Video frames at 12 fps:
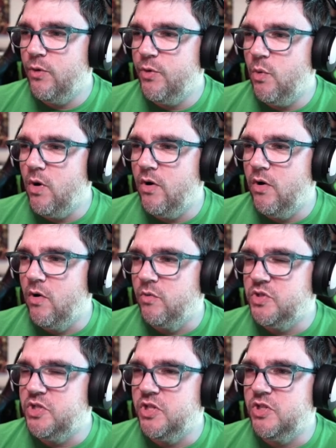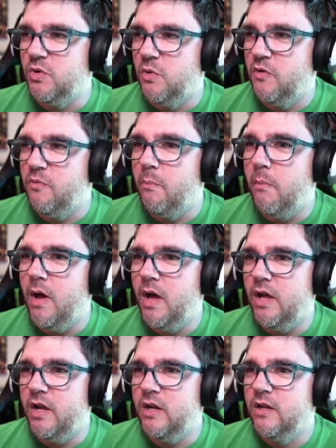you are no sister of
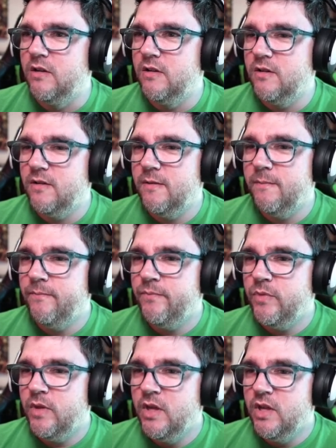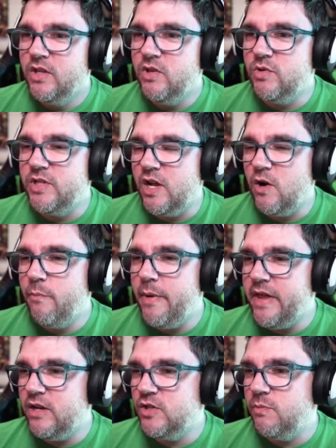mine. You dare
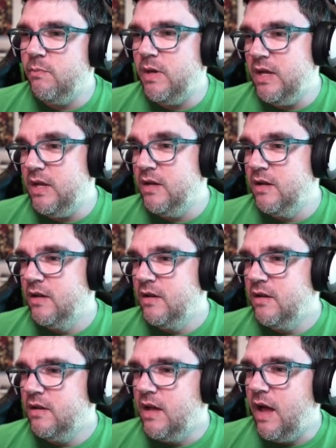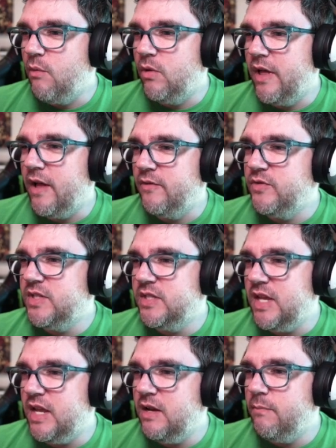banish me? I will have
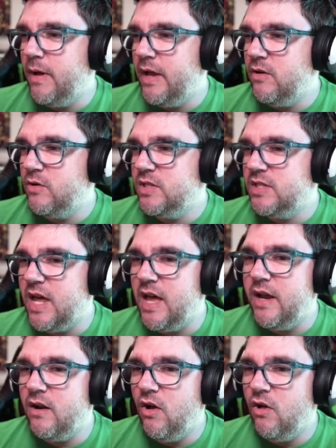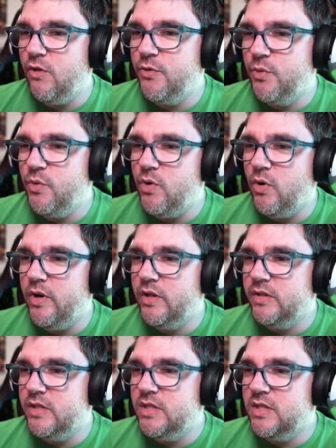stayed by your side all through your
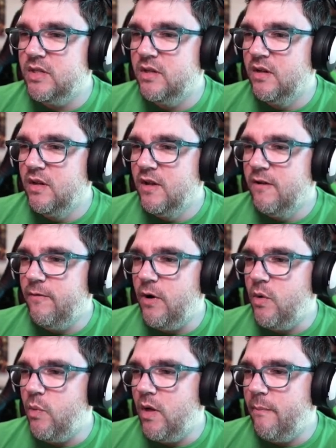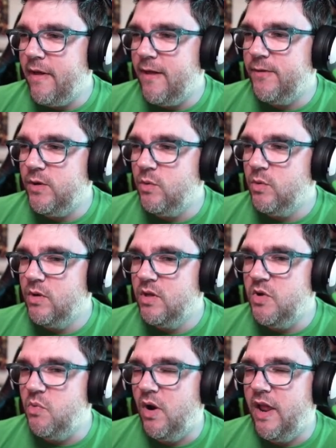illness. Very well, Matthew,
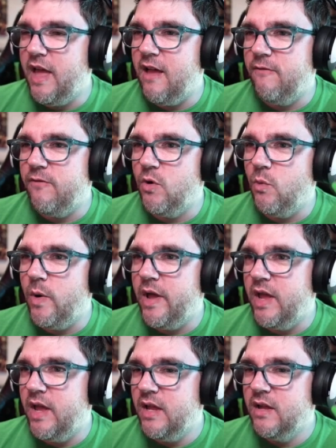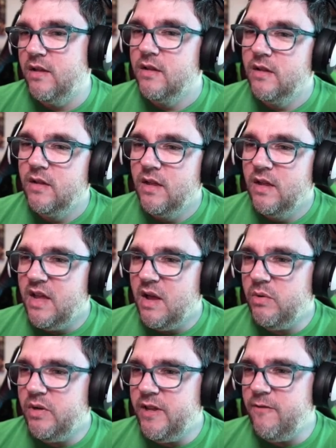you will have your way. I
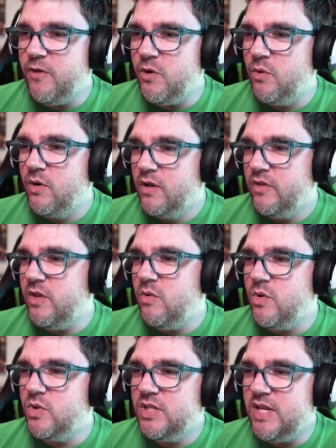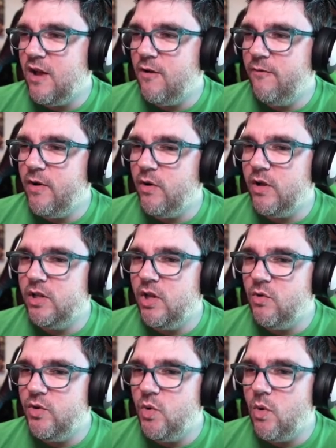will leave you, and then you'll see how very
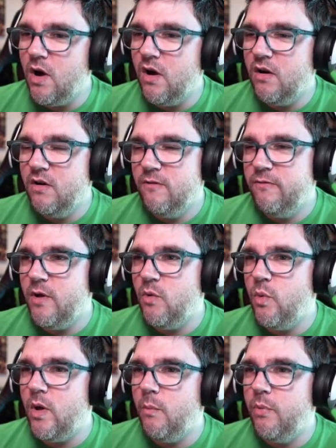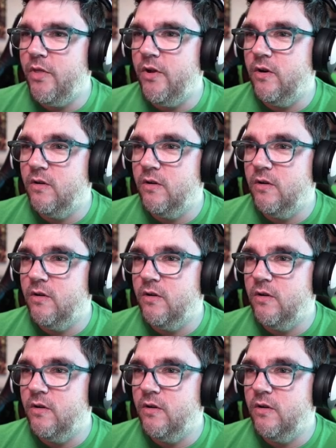alone you are. Farewell, brother.